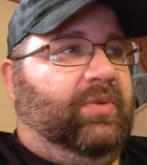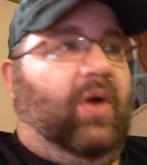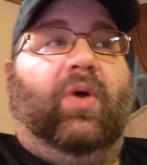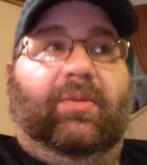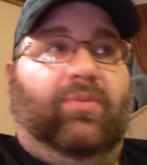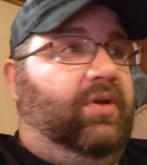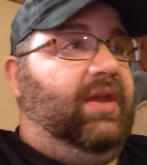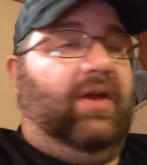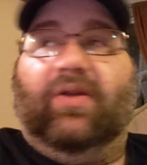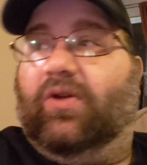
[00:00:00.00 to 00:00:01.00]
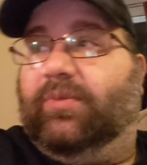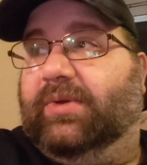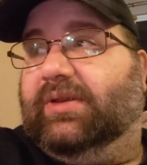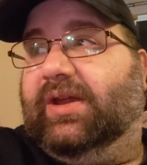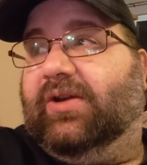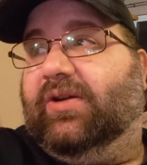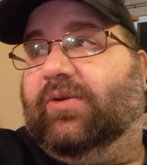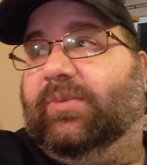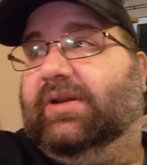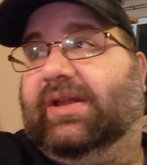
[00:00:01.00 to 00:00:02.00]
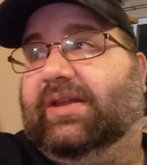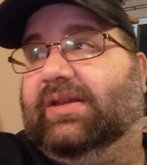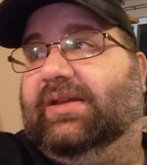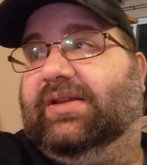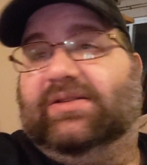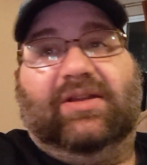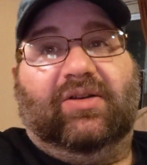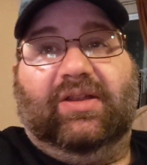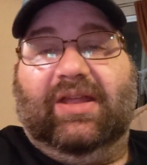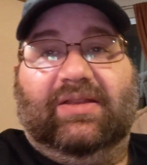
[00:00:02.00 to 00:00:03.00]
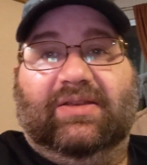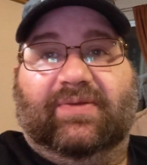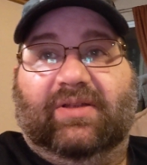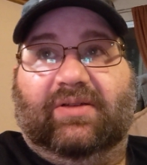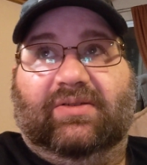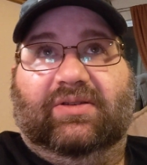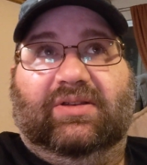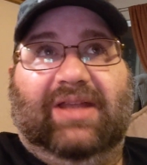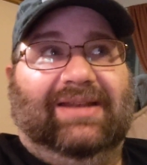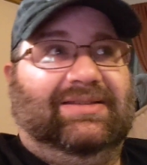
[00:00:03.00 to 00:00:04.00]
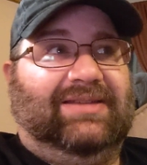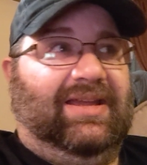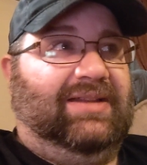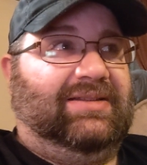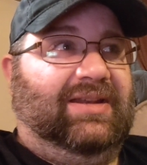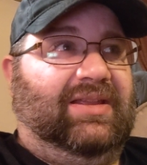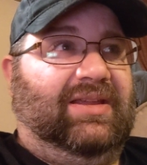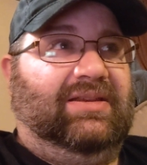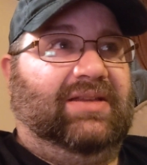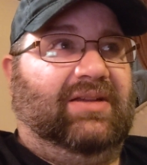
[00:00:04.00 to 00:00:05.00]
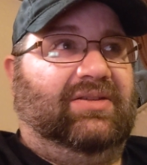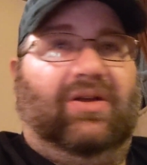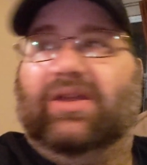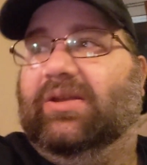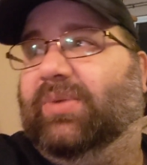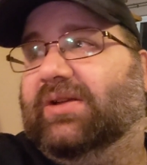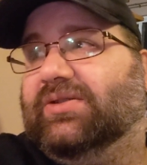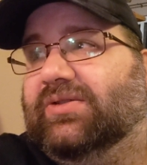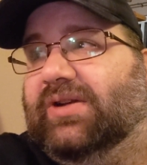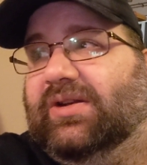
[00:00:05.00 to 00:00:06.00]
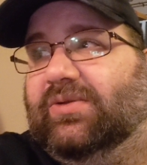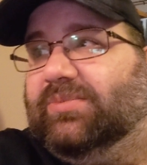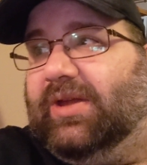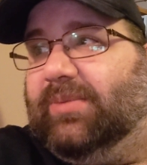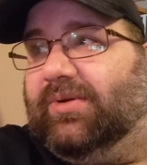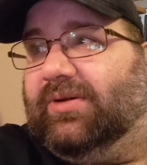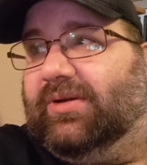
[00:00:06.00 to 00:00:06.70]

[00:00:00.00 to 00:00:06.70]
I wanted more Gary Oldman. Gary Oldman like is literally in this for like 10 seconds, and I think he's like a talking picture in a newspaper.